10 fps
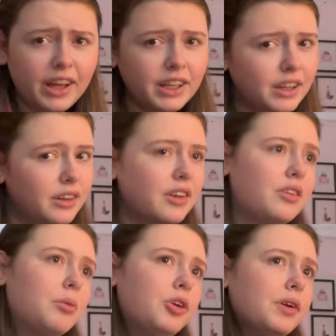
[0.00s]
and
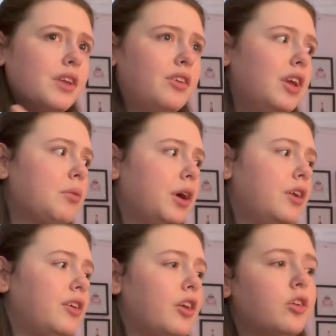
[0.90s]
we're doing the scene where he
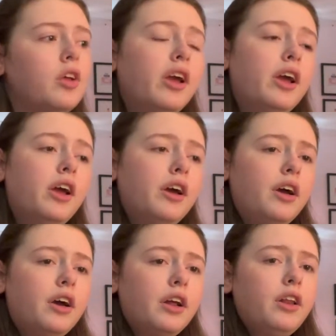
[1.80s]
says,
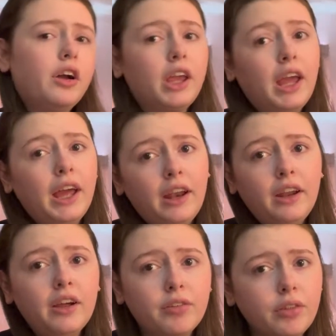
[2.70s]
"Look, kid,
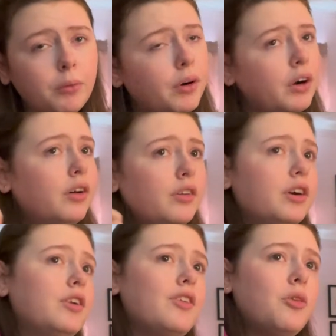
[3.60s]
if the world
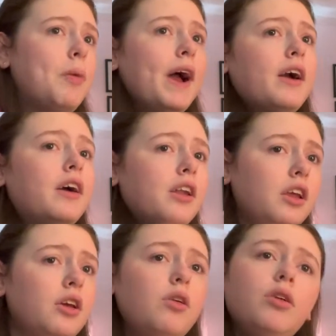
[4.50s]
turns back on
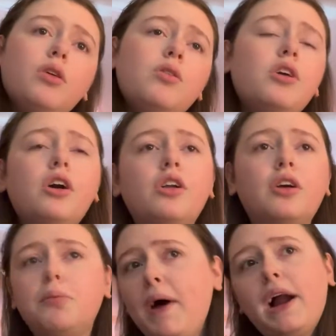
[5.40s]
you, you turn
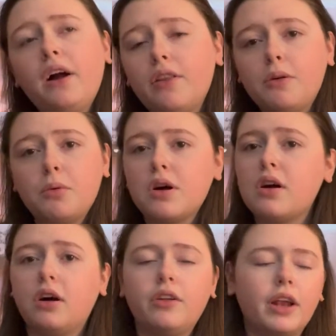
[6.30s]
your back on the
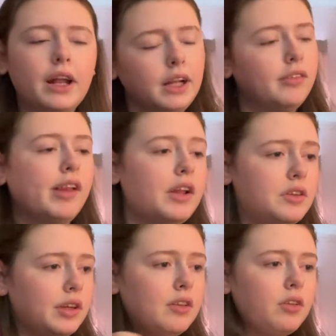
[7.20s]
world," and I love that
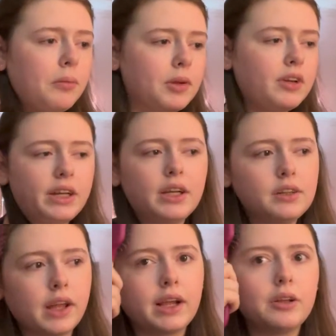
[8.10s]
scene, so I'm excited because
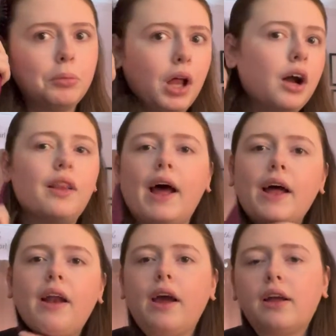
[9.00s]
I get to block
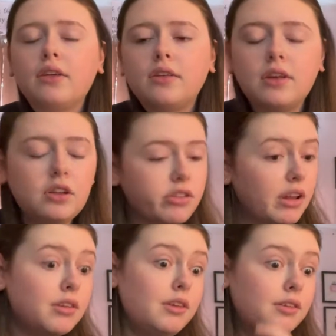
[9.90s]
that and teach
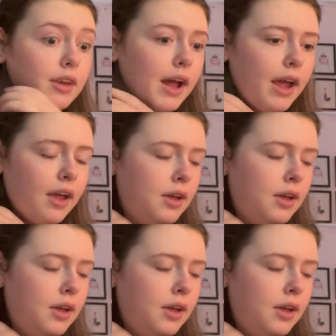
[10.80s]
that scene today.